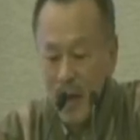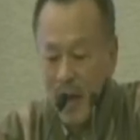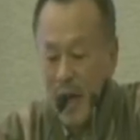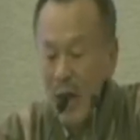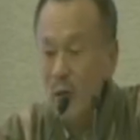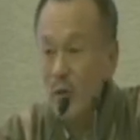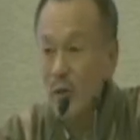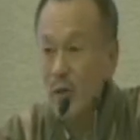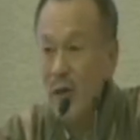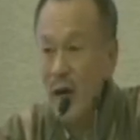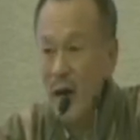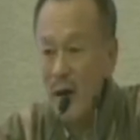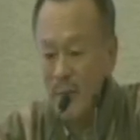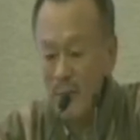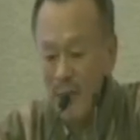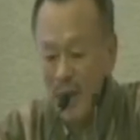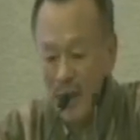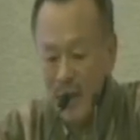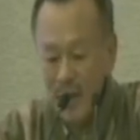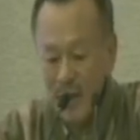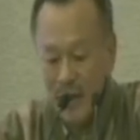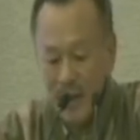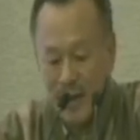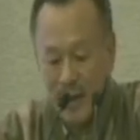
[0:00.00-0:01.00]
I would
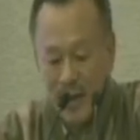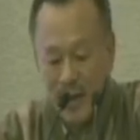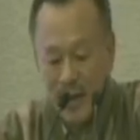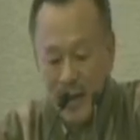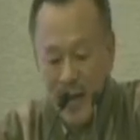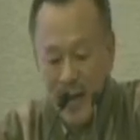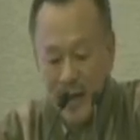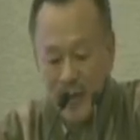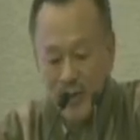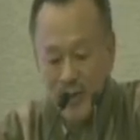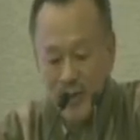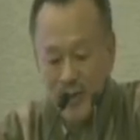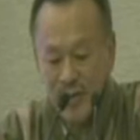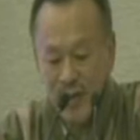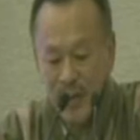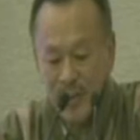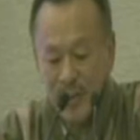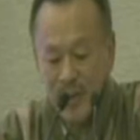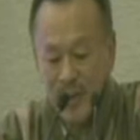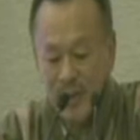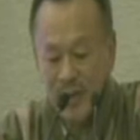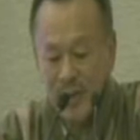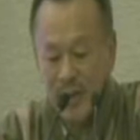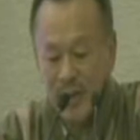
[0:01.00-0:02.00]
humbly like to
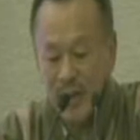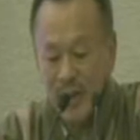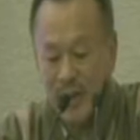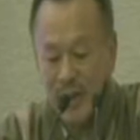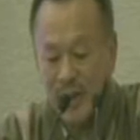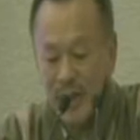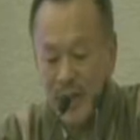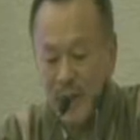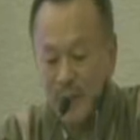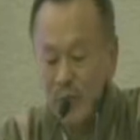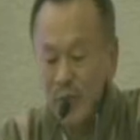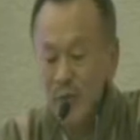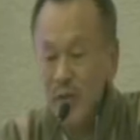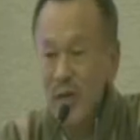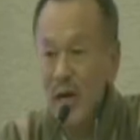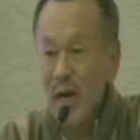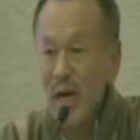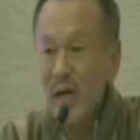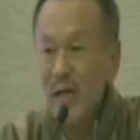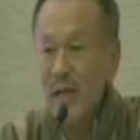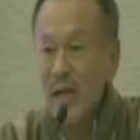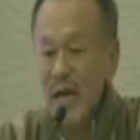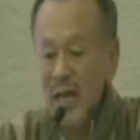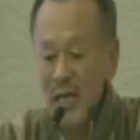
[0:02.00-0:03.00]
submit that
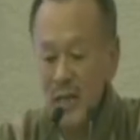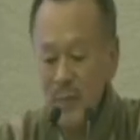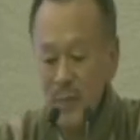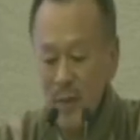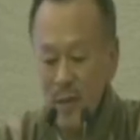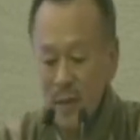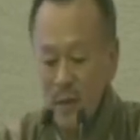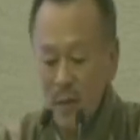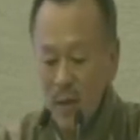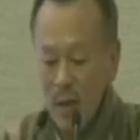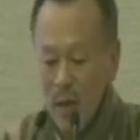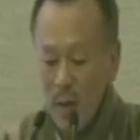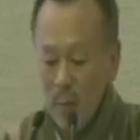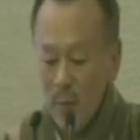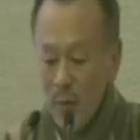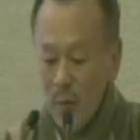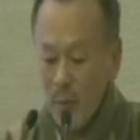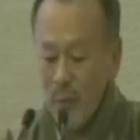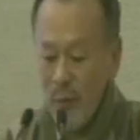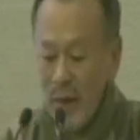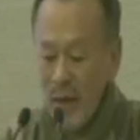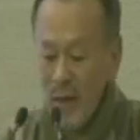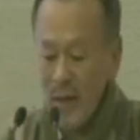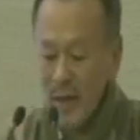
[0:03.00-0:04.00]
Bhutan has been
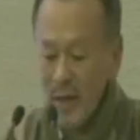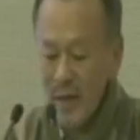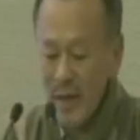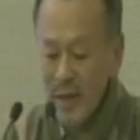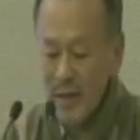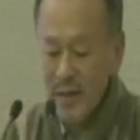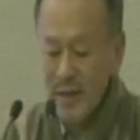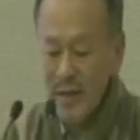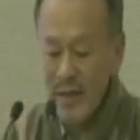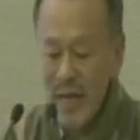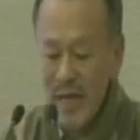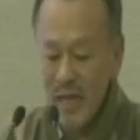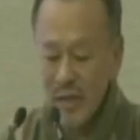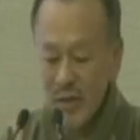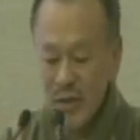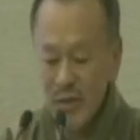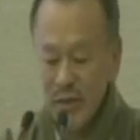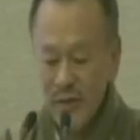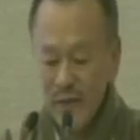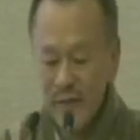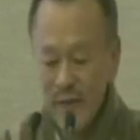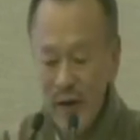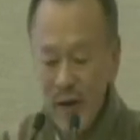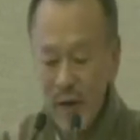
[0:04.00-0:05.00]
propelling its
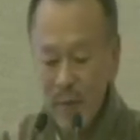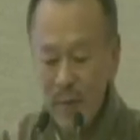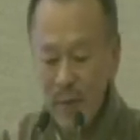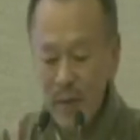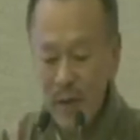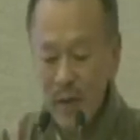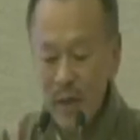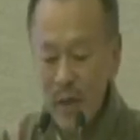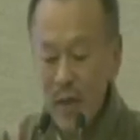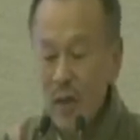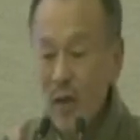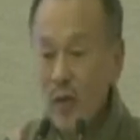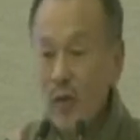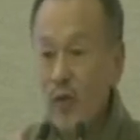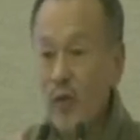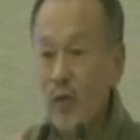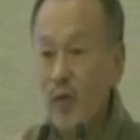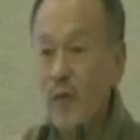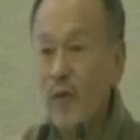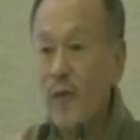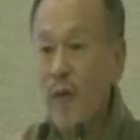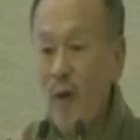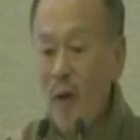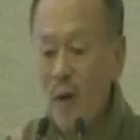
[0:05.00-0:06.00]
national development
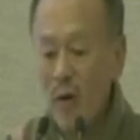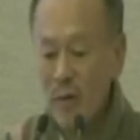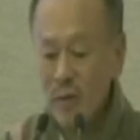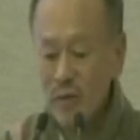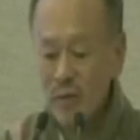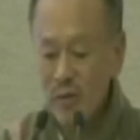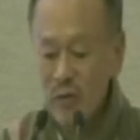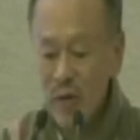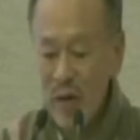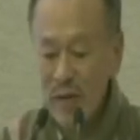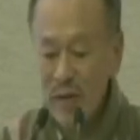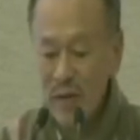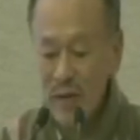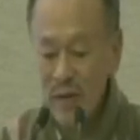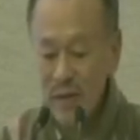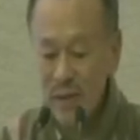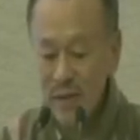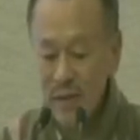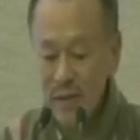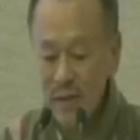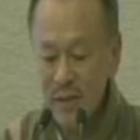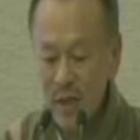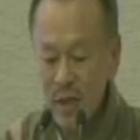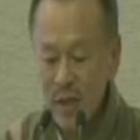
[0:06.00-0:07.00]
through 4
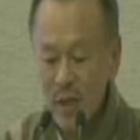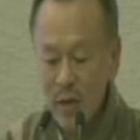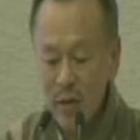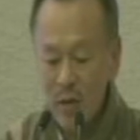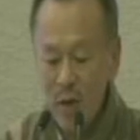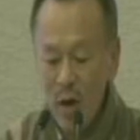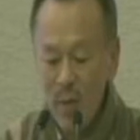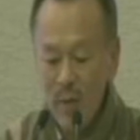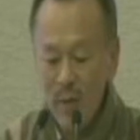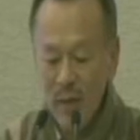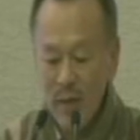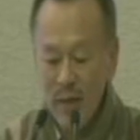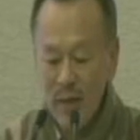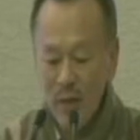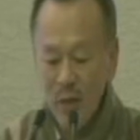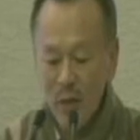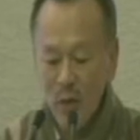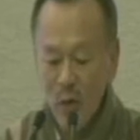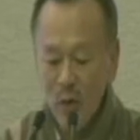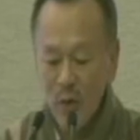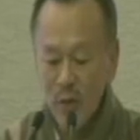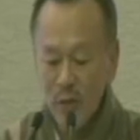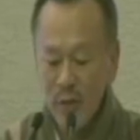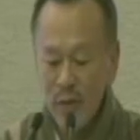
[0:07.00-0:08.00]
strategies commonly
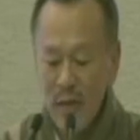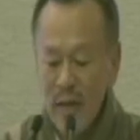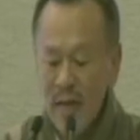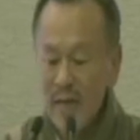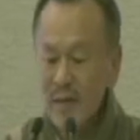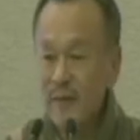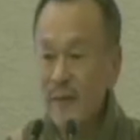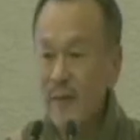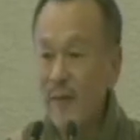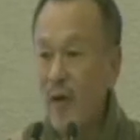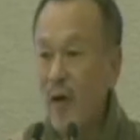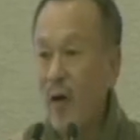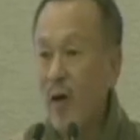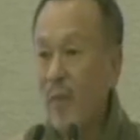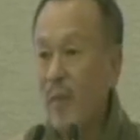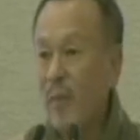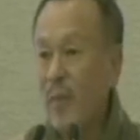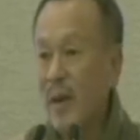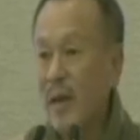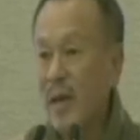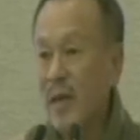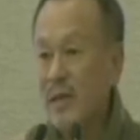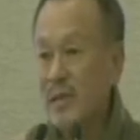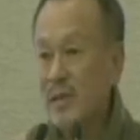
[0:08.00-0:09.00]
known as the 4
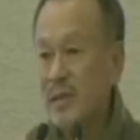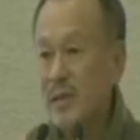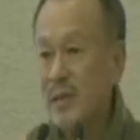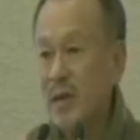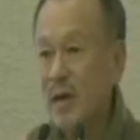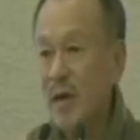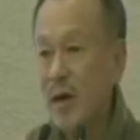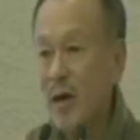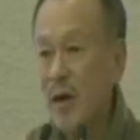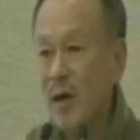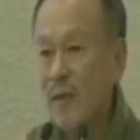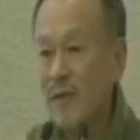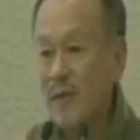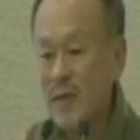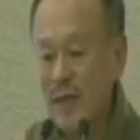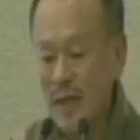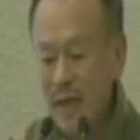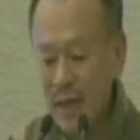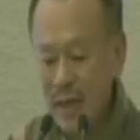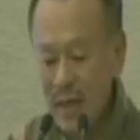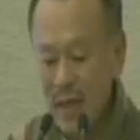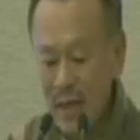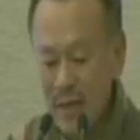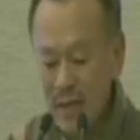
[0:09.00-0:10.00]
pillars of
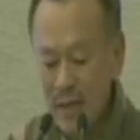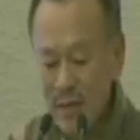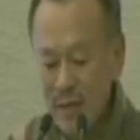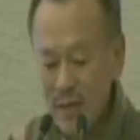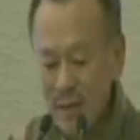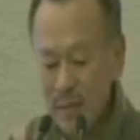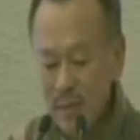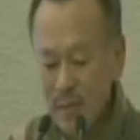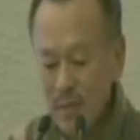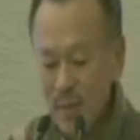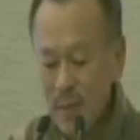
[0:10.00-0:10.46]
G&H.